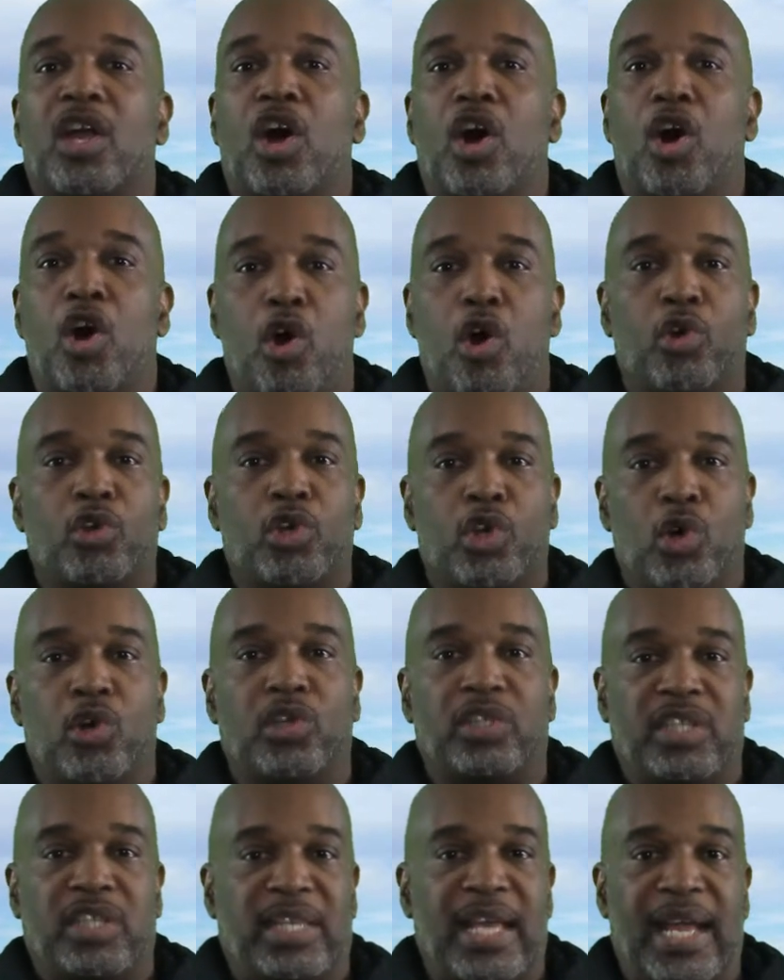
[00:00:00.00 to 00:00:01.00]
hold
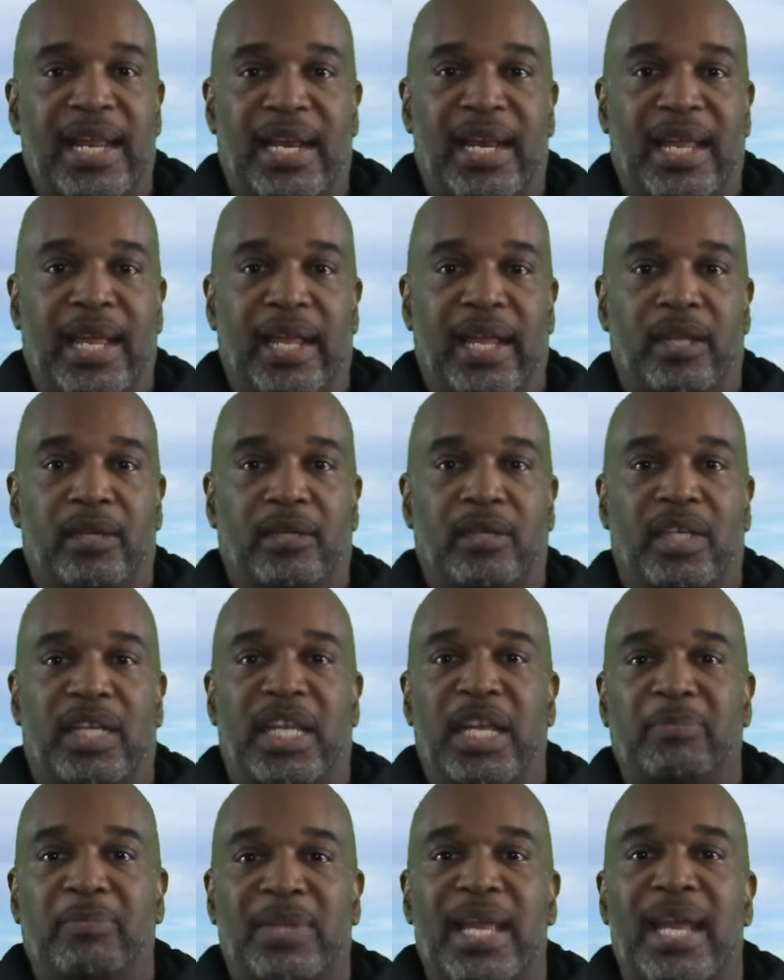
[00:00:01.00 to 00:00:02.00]
on to that land.
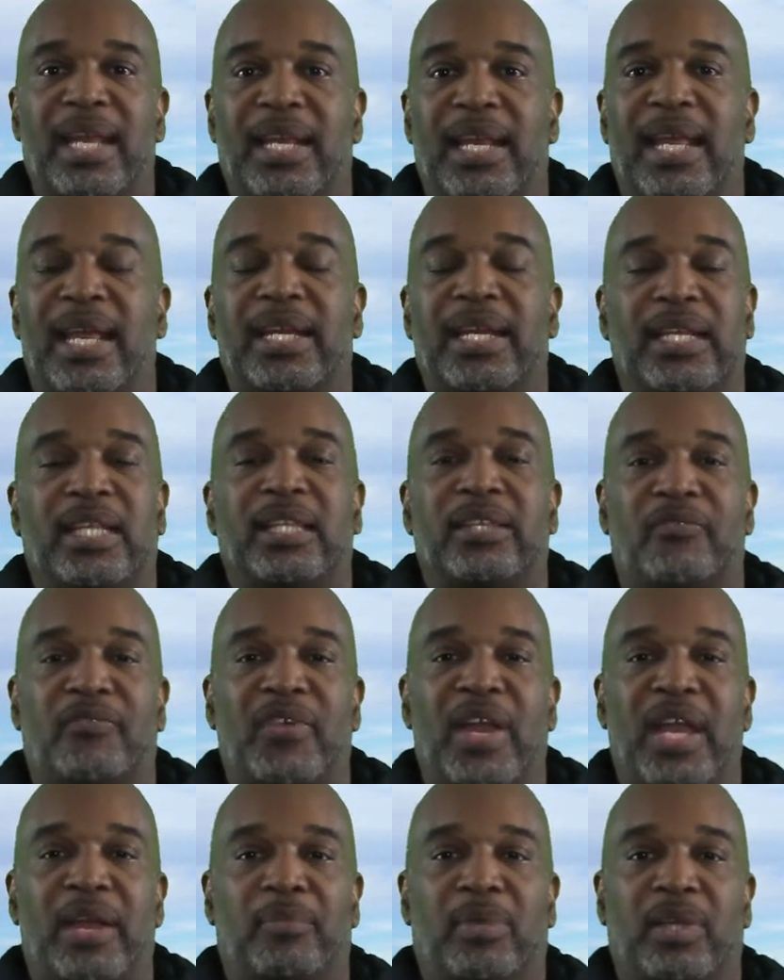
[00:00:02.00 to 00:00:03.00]
Keep that land in the
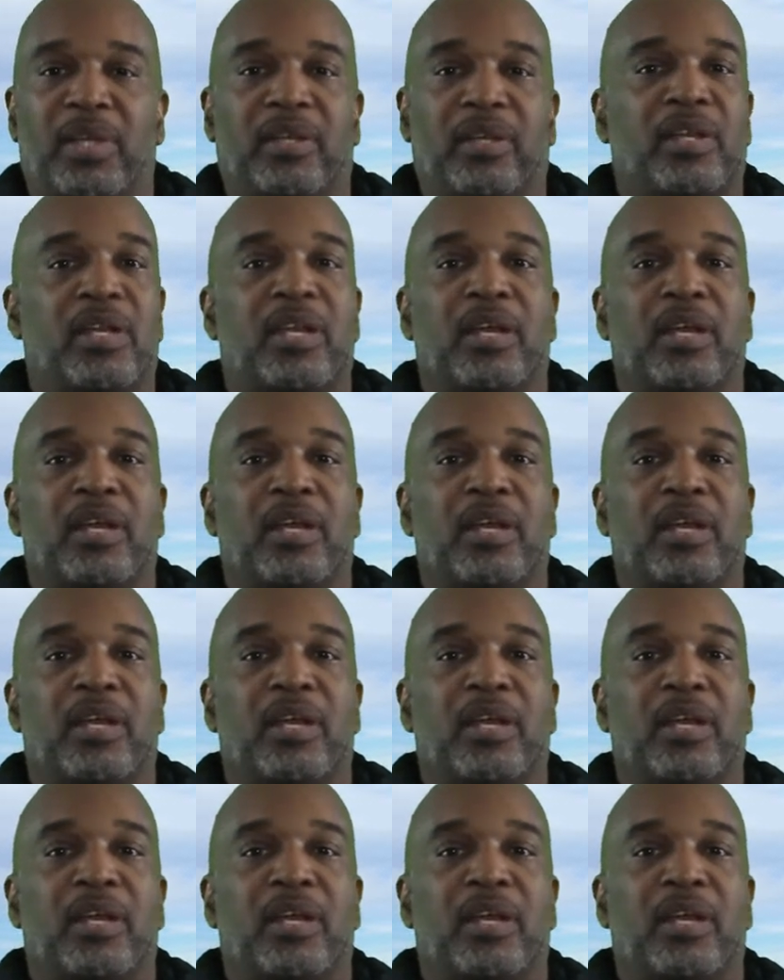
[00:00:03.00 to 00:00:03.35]
family.